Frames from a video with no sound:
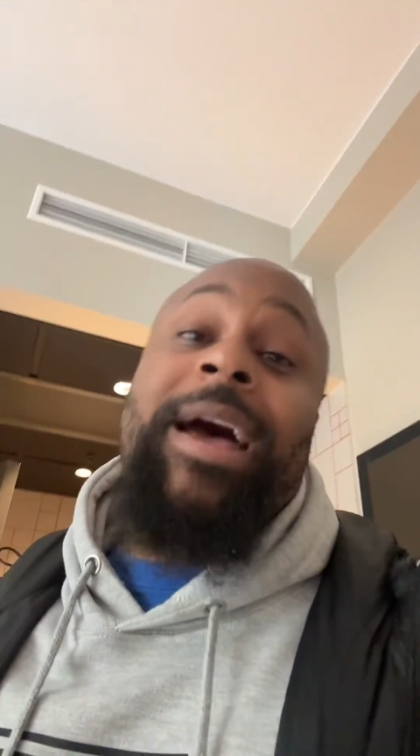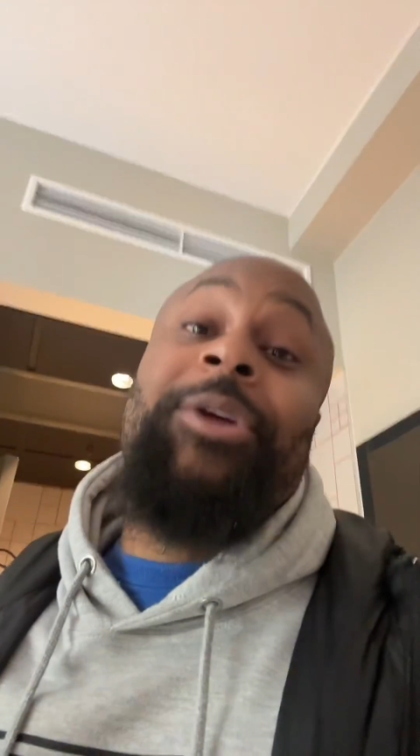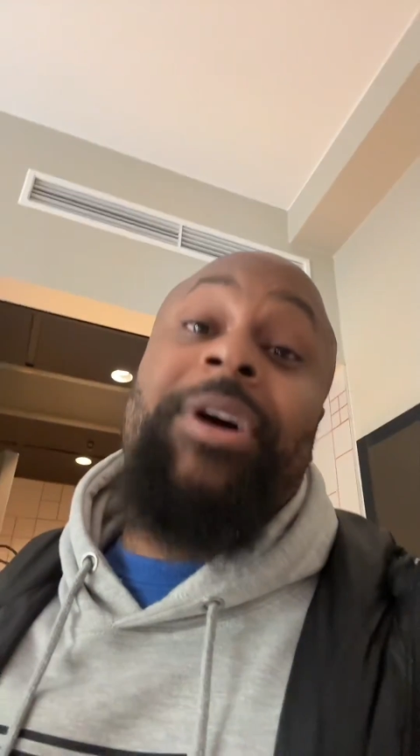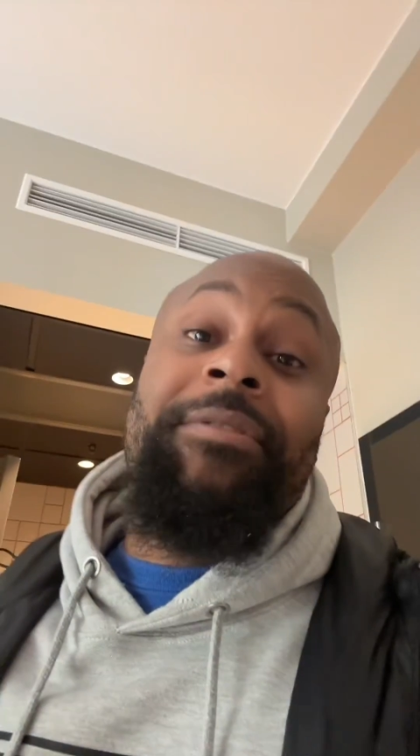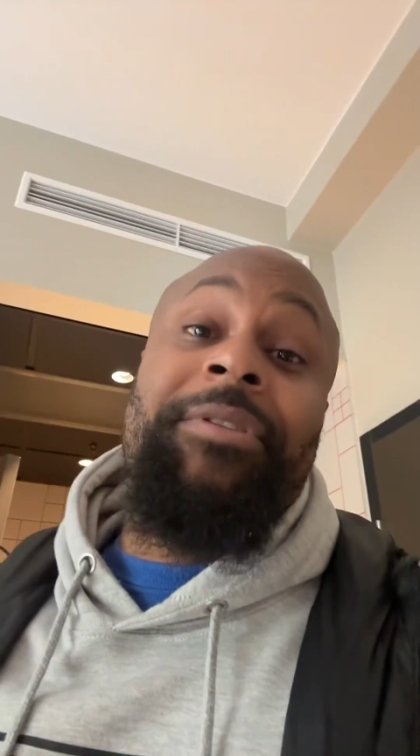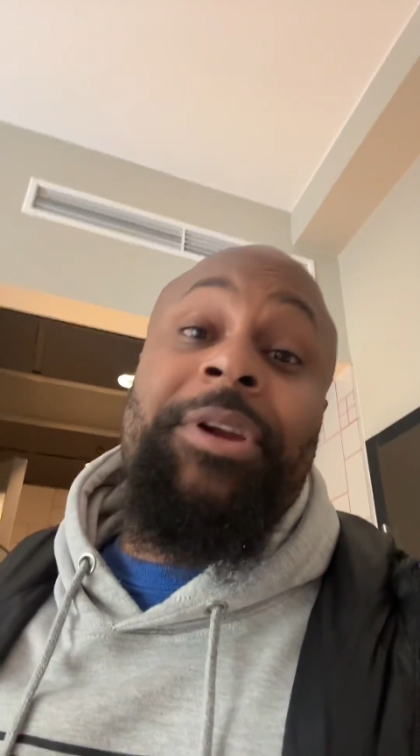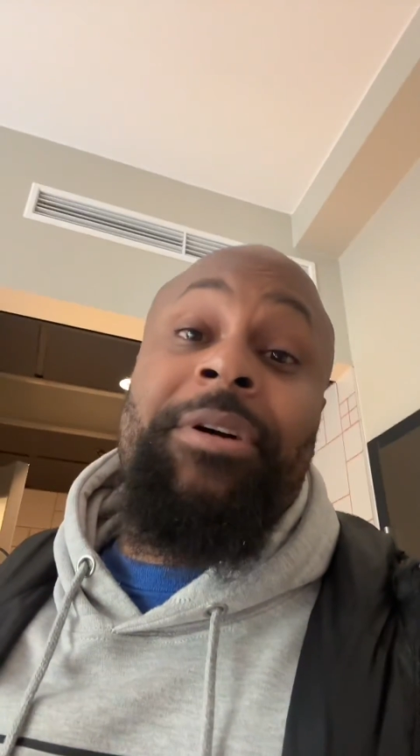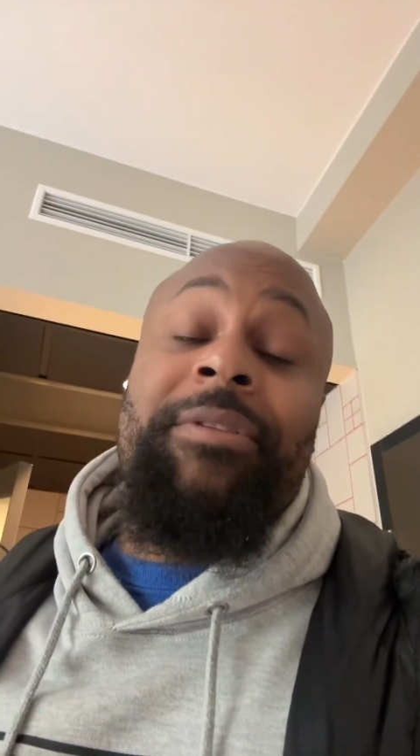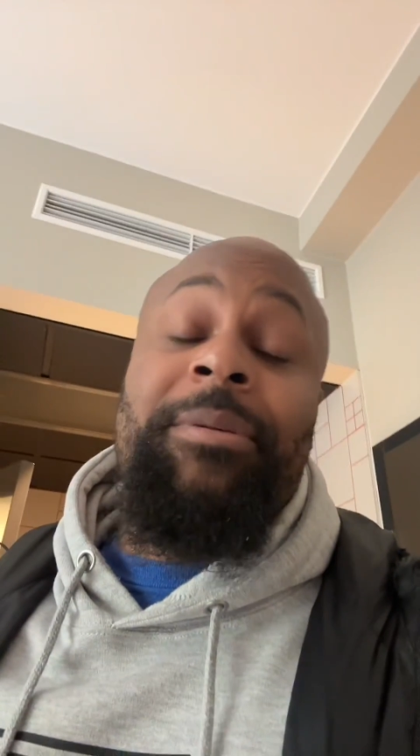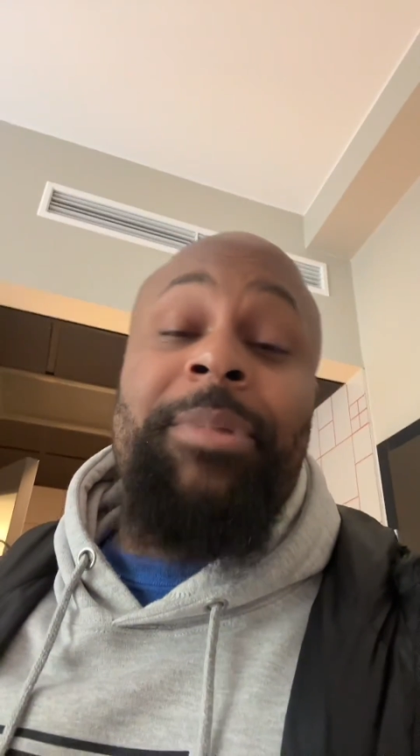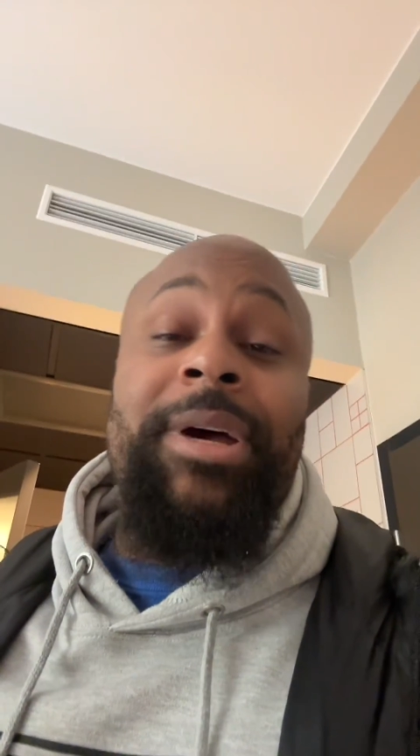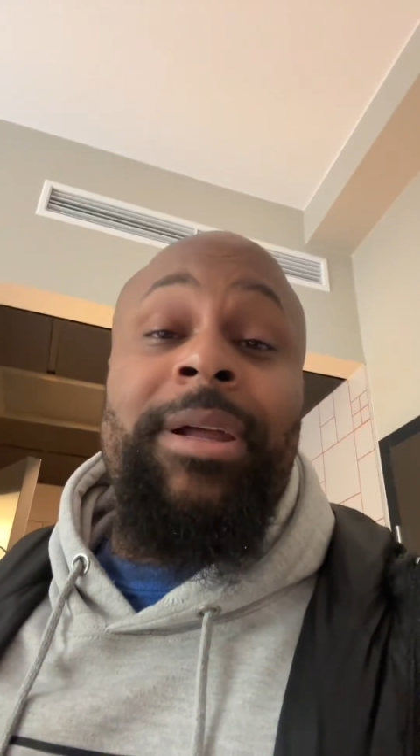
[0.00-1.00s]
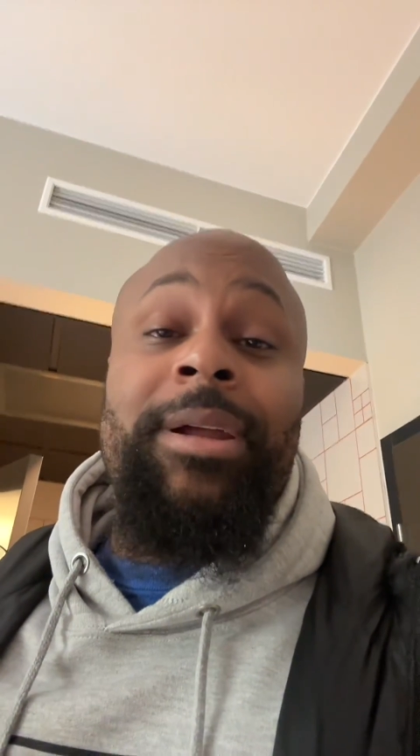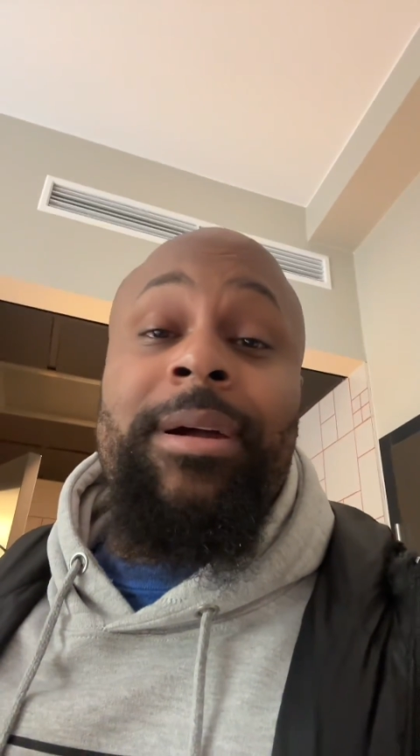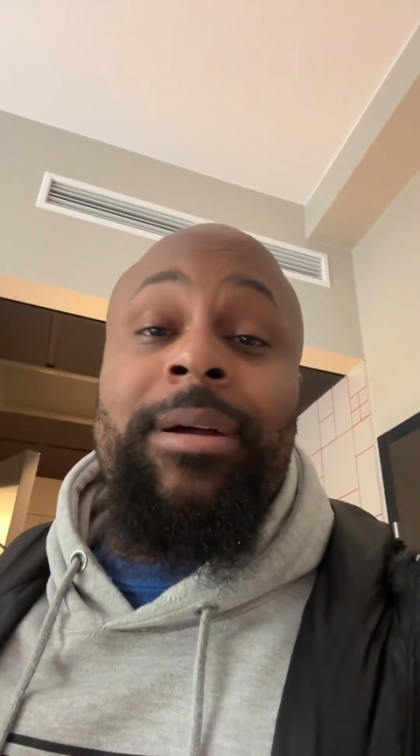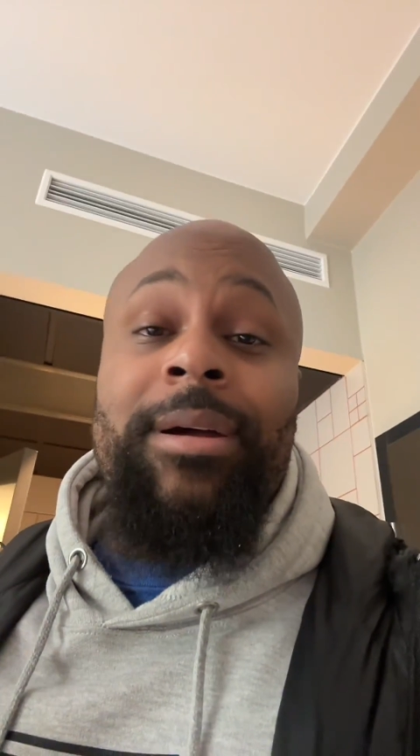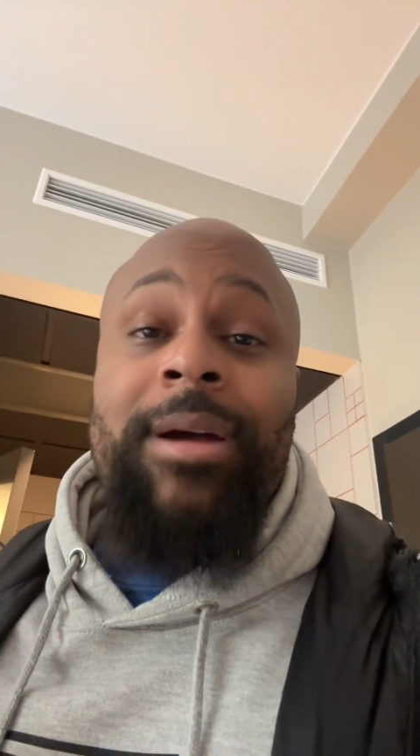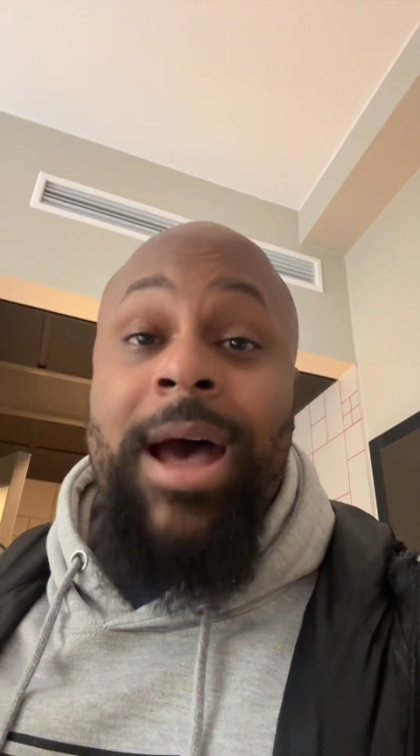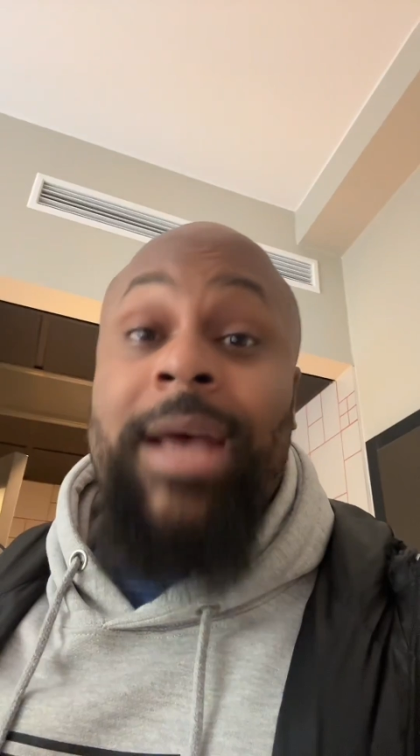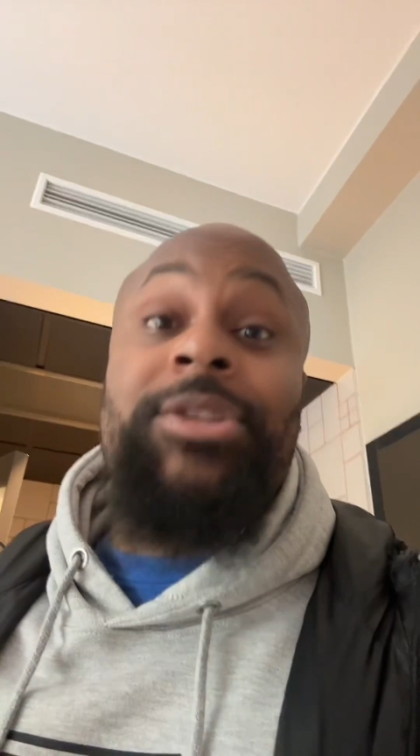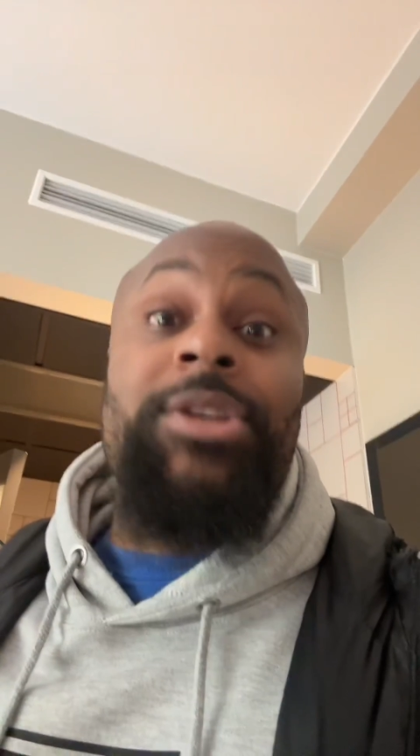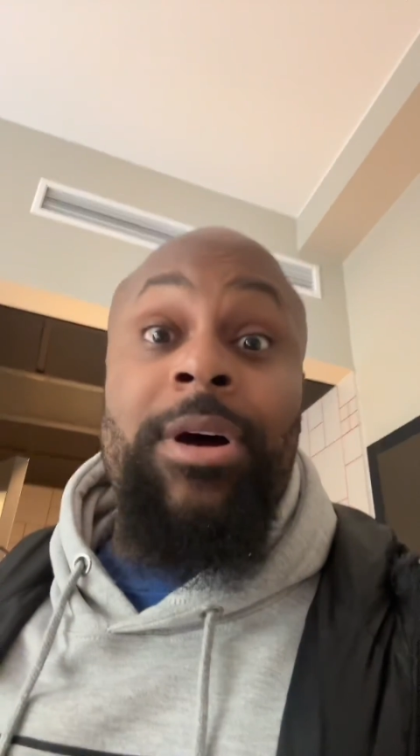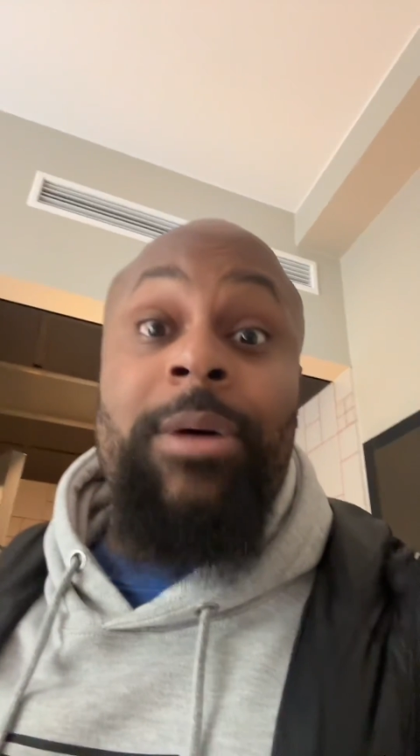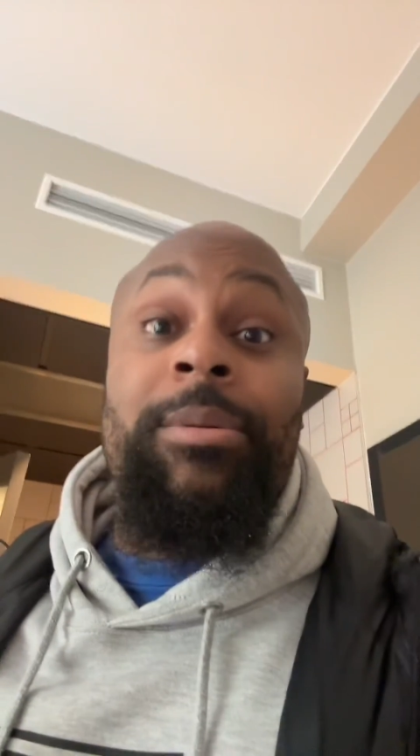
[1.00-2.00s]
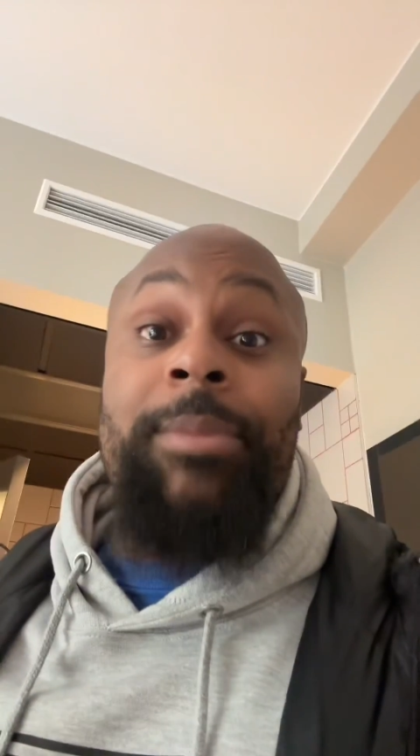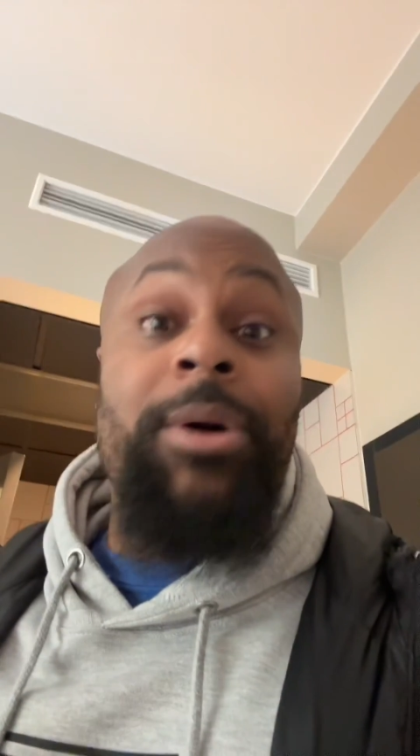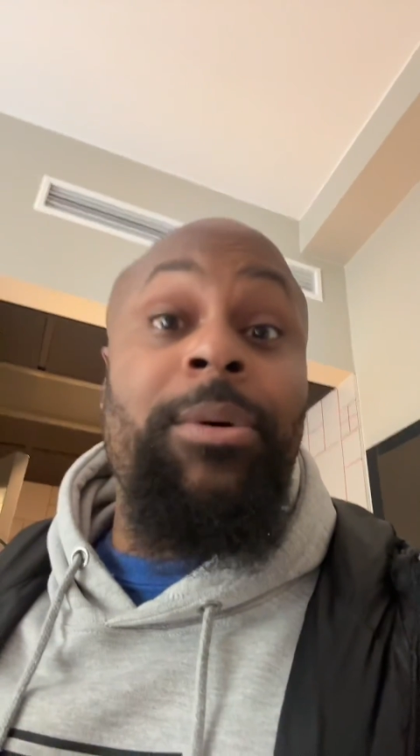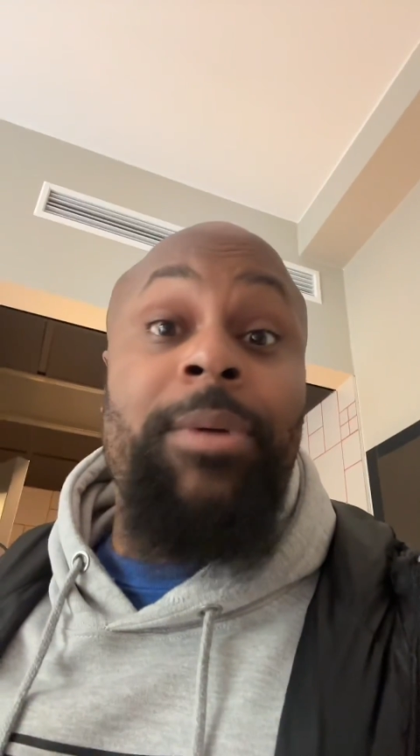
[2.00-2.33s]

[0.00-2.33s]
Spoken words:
I don't have a video of it, but I saw it with my own